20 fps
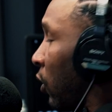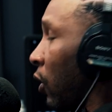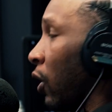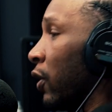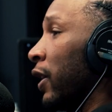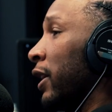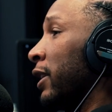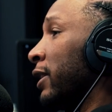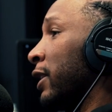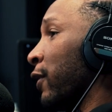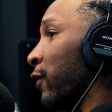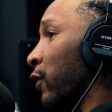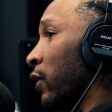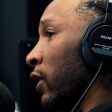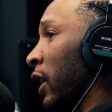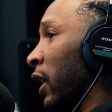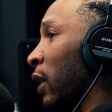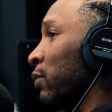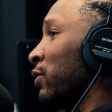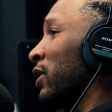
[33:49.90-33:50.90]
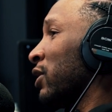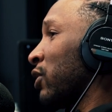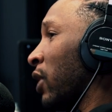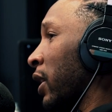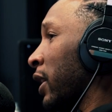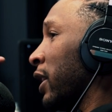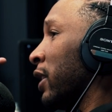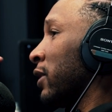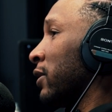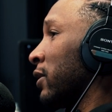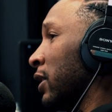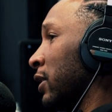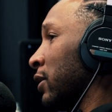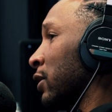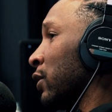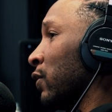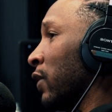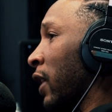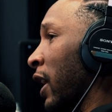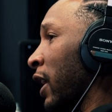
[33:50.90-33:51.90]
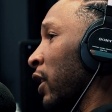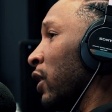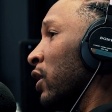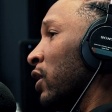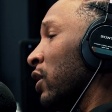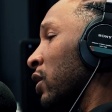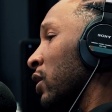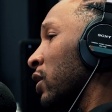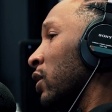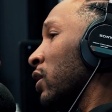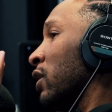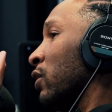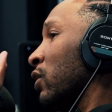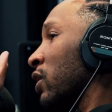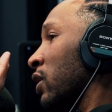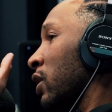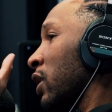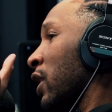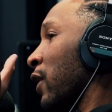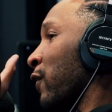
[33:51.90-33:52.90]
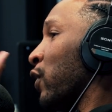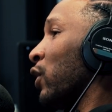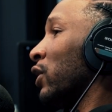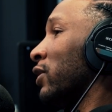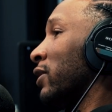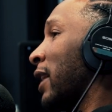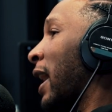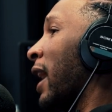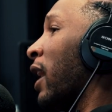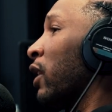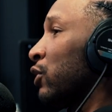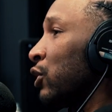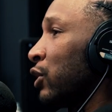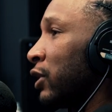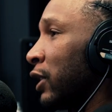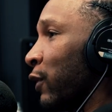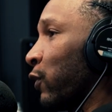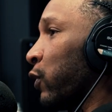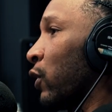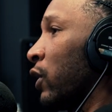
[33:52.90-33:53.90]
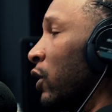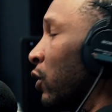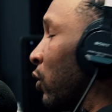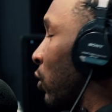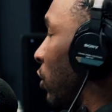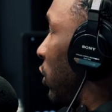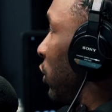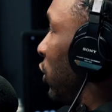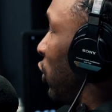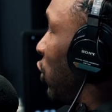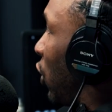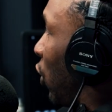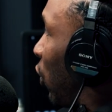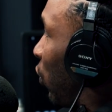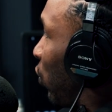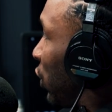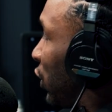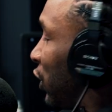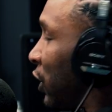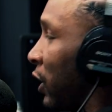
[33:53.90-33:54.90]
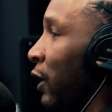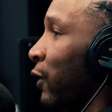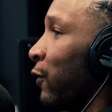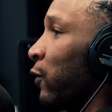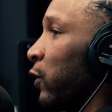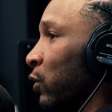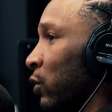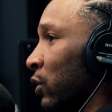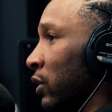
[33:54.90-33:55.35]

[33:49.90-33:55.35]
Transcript: or are they different? Like, I'm just trying to get a sense of like if your styles are different, or you know, producer what's your thing